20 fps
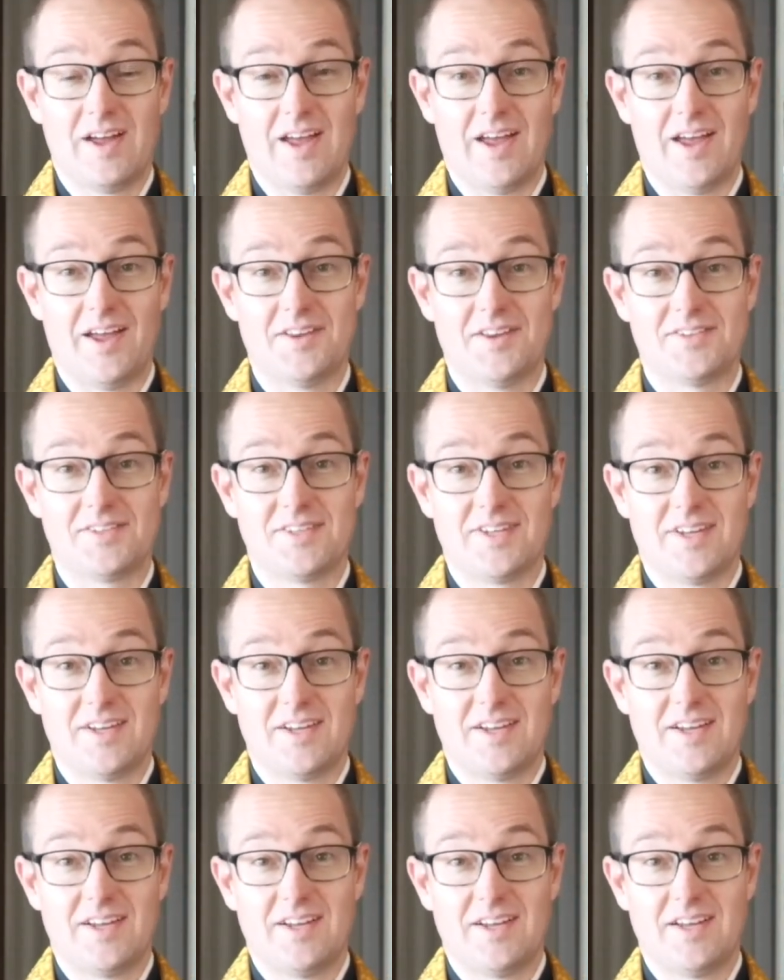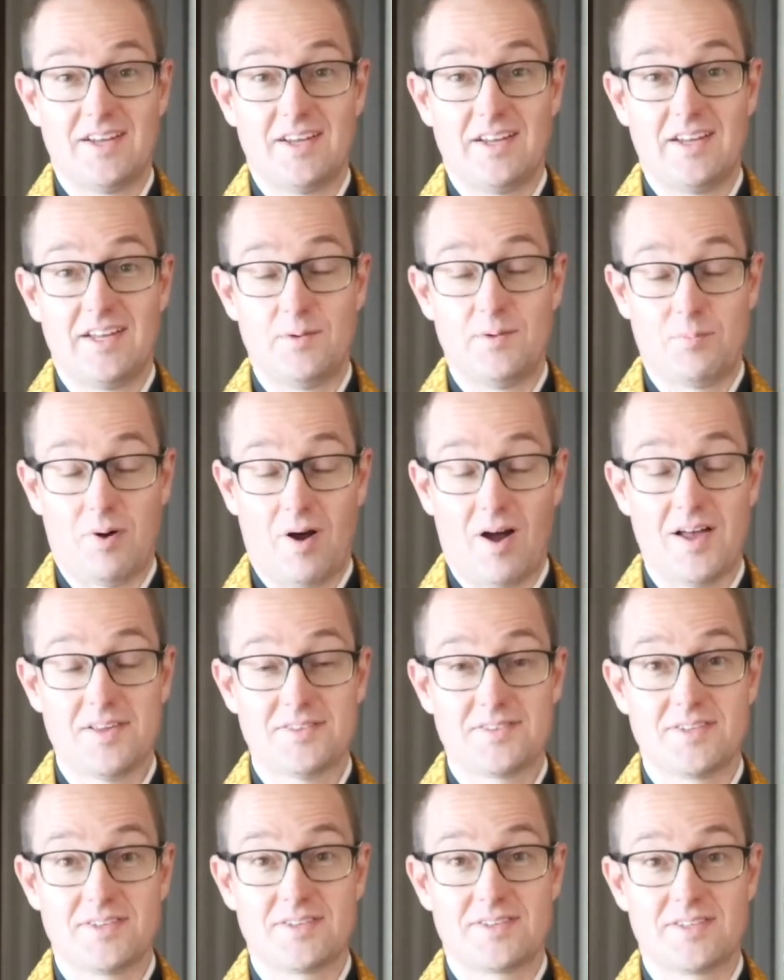And he
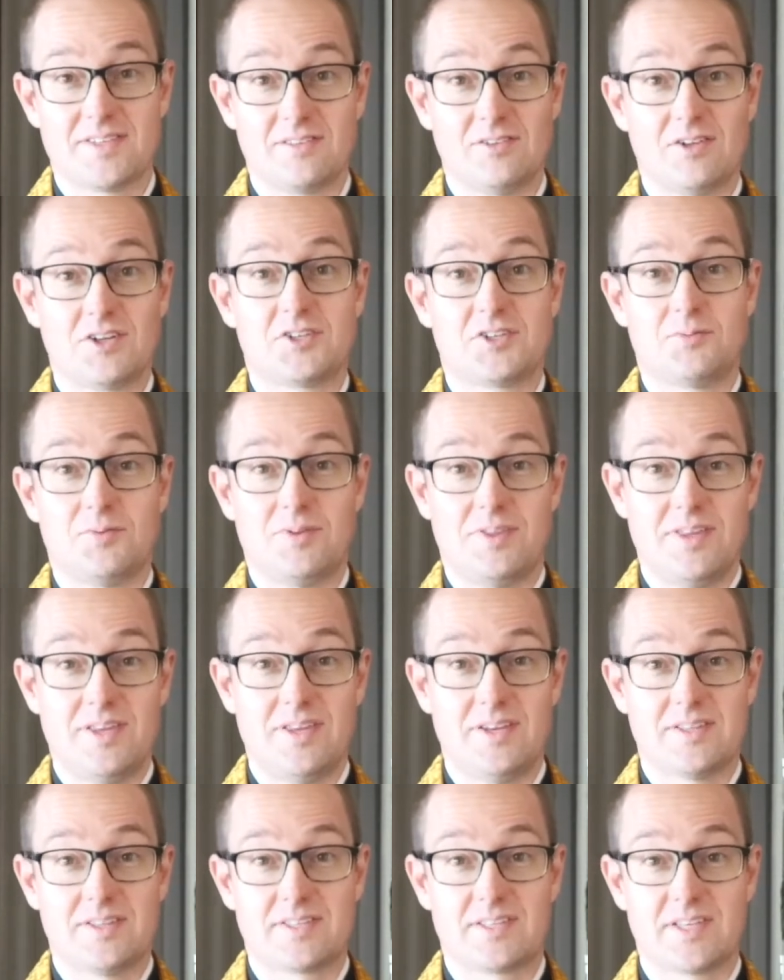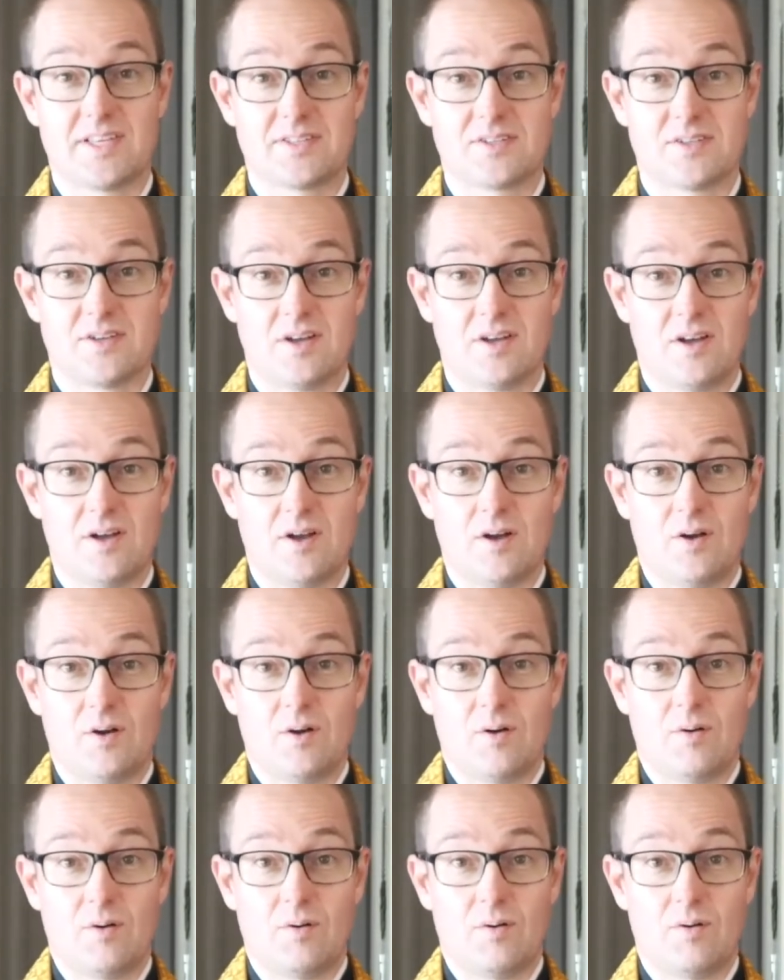pauses and looks within and says,
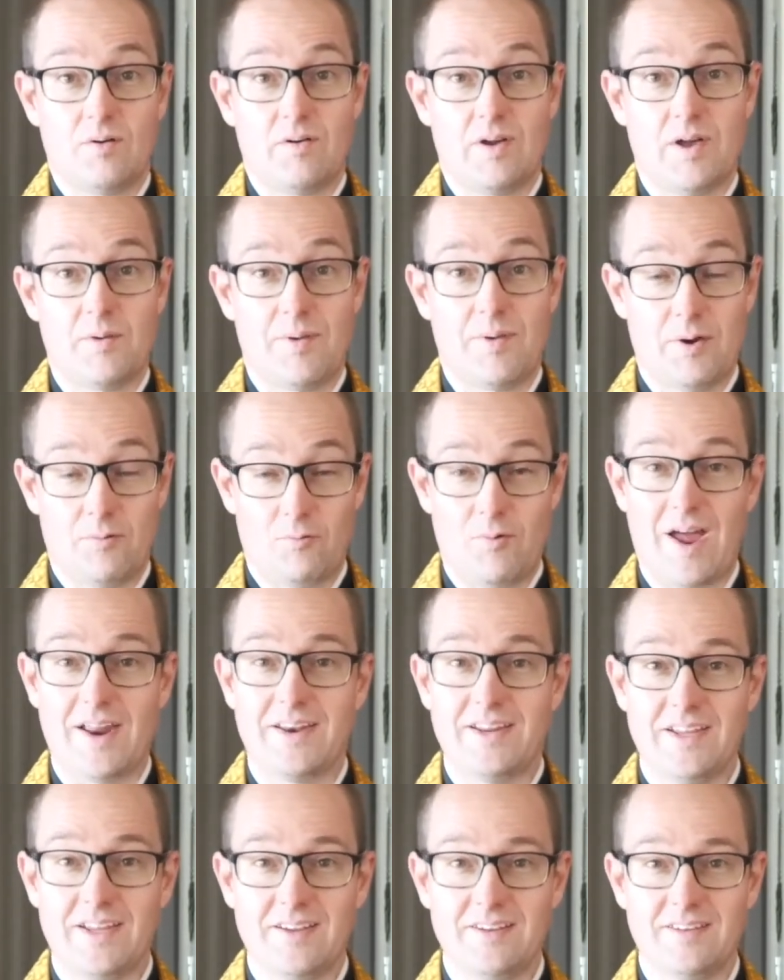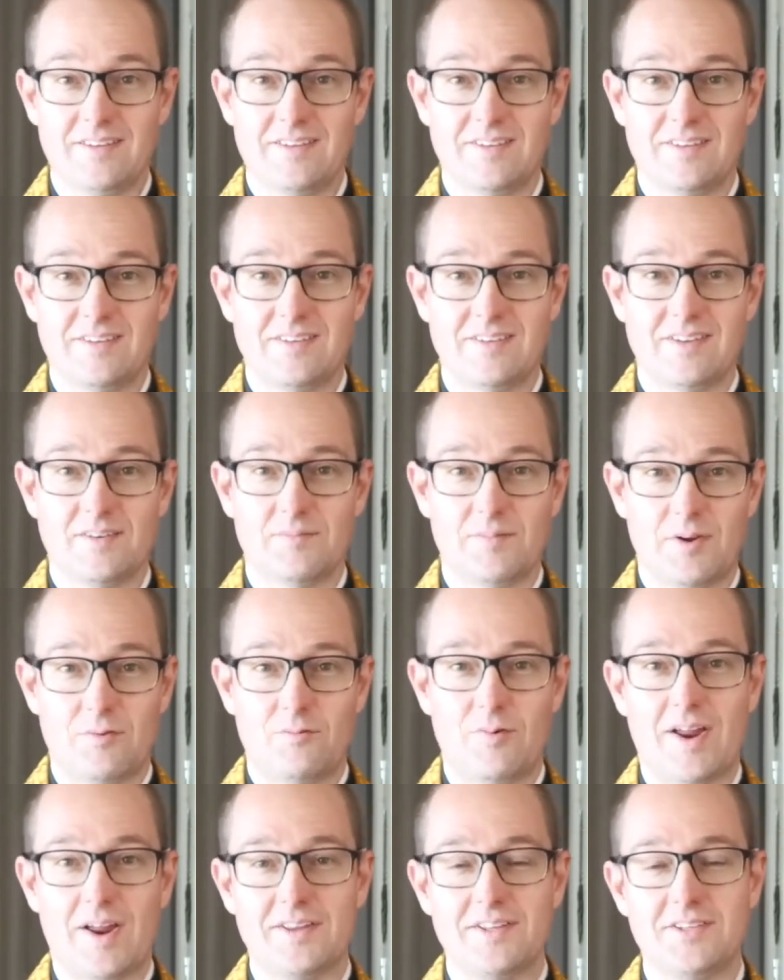am I ready? Am
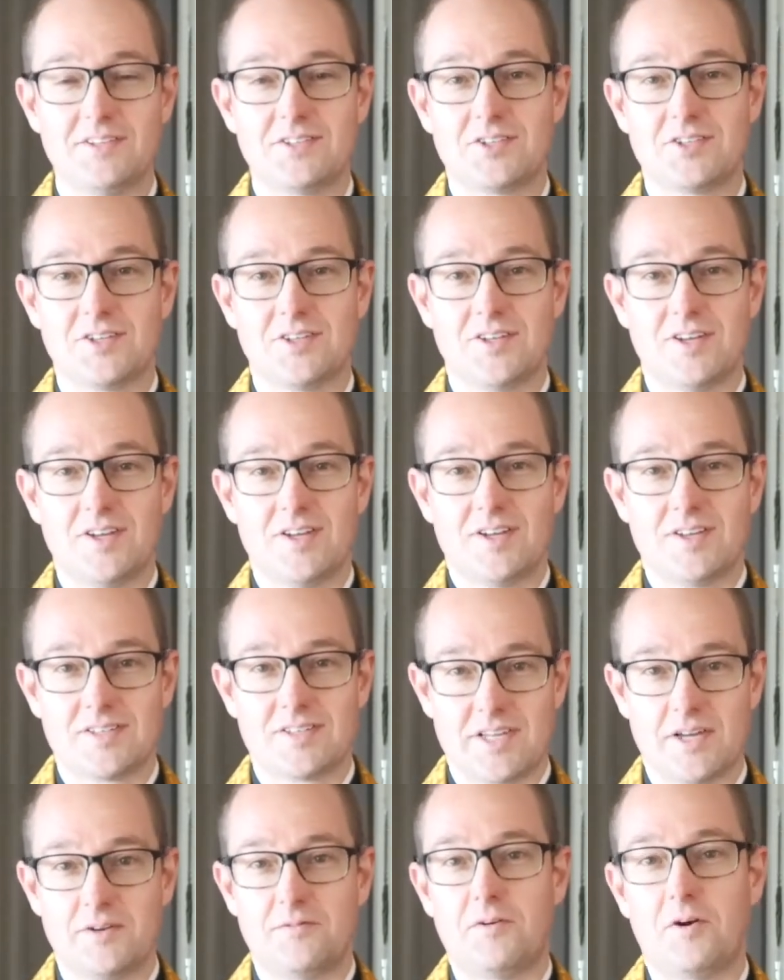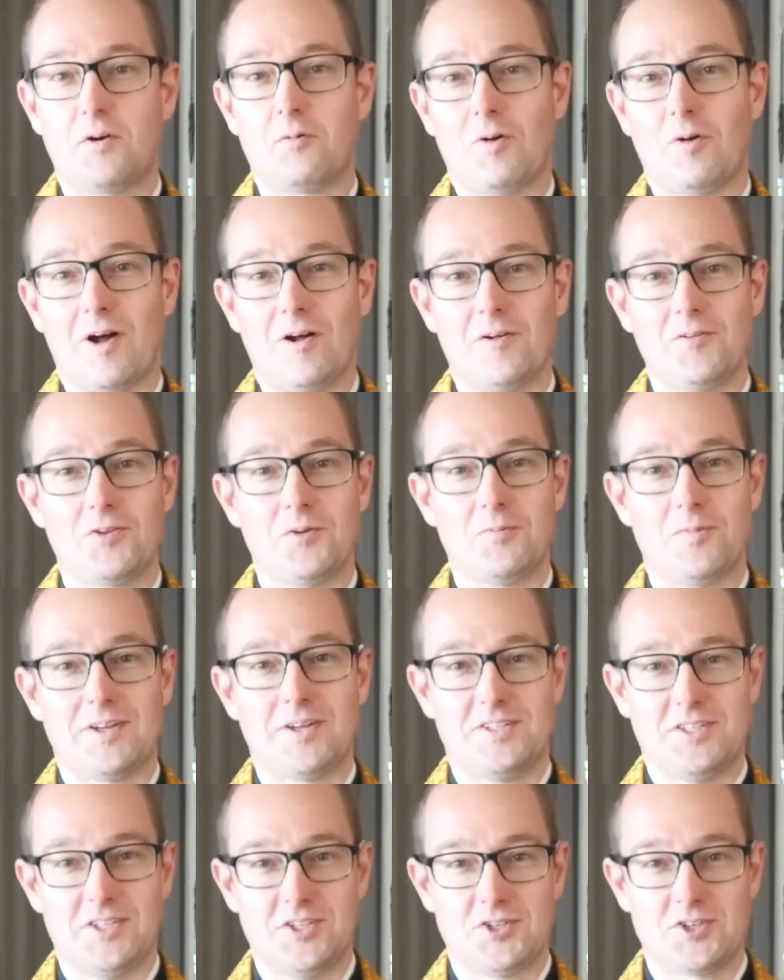I ready to say farewell to my
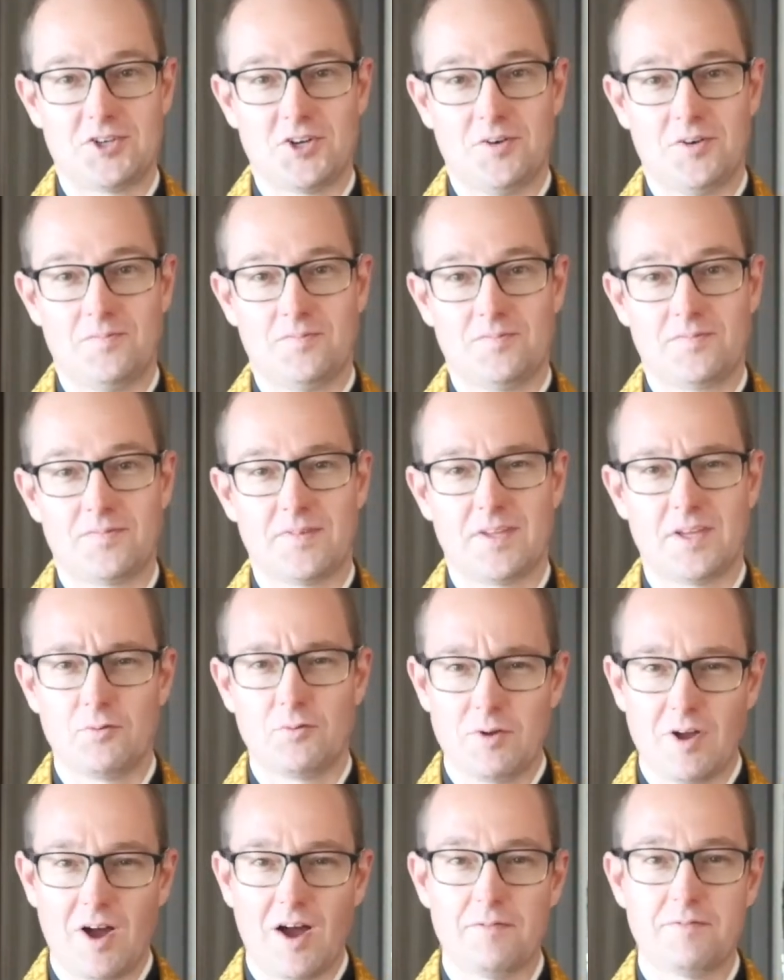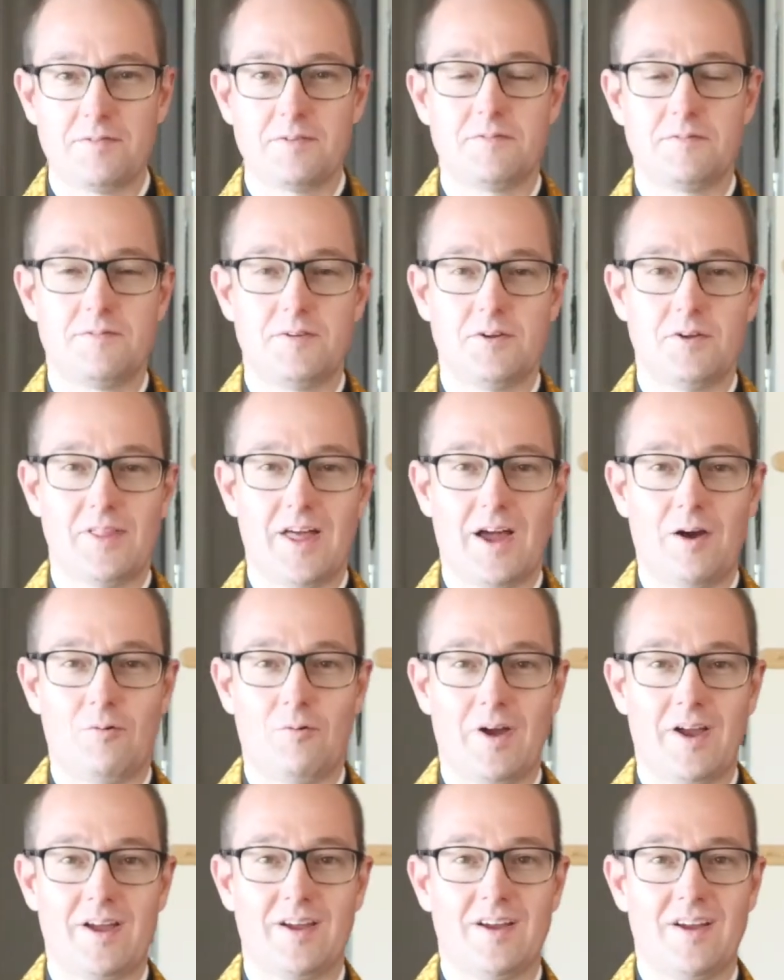teacher? I think we often feel that
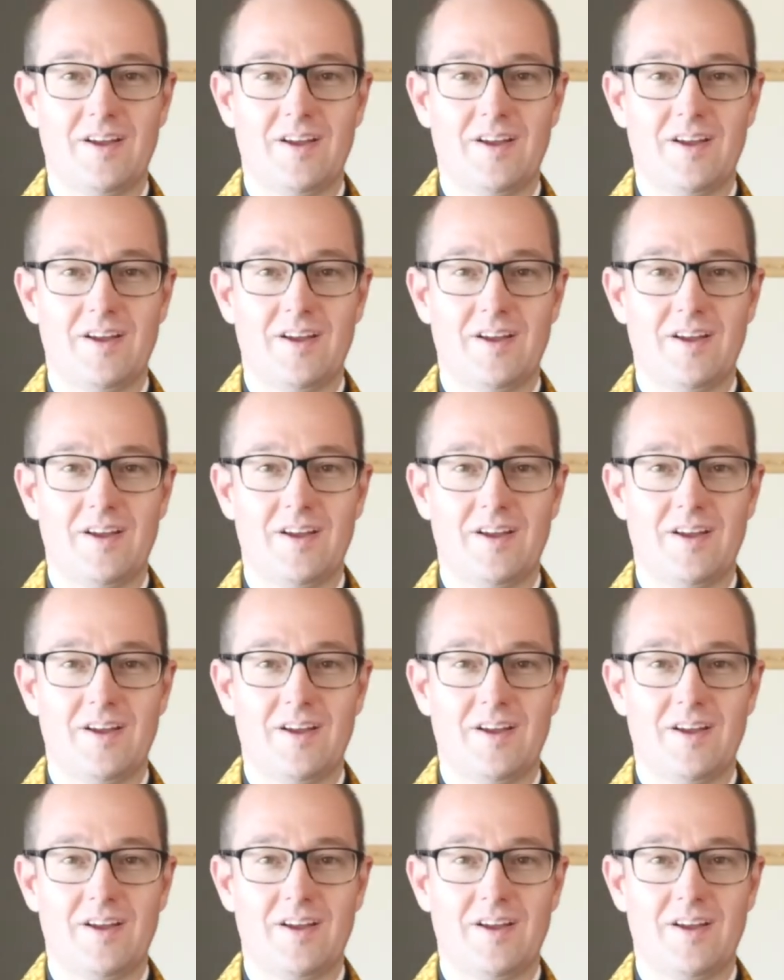way